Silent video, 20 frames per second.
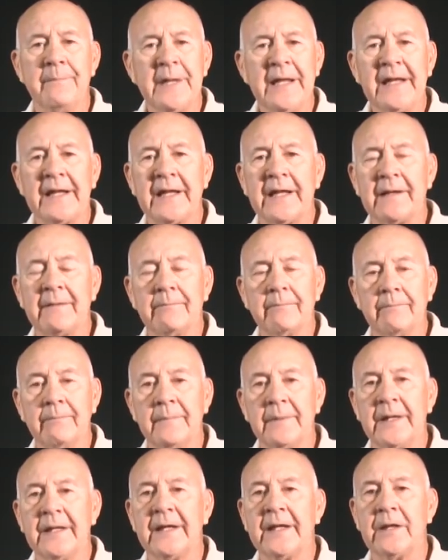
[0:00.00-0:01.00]
many,
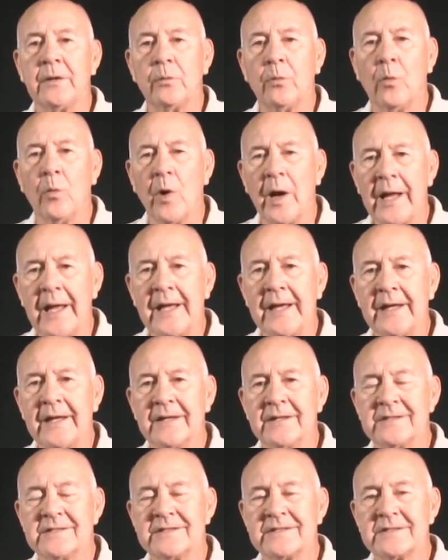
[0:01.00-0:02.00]
many
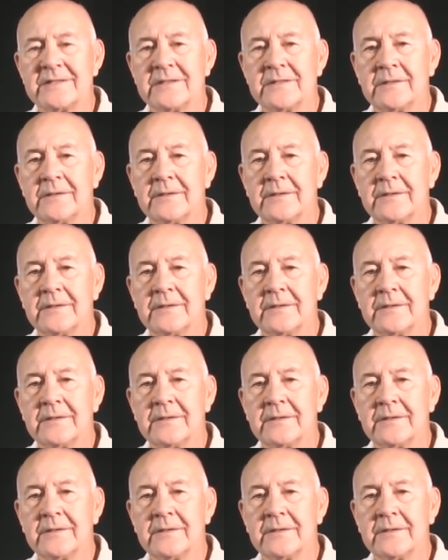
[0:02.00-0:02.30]
ways.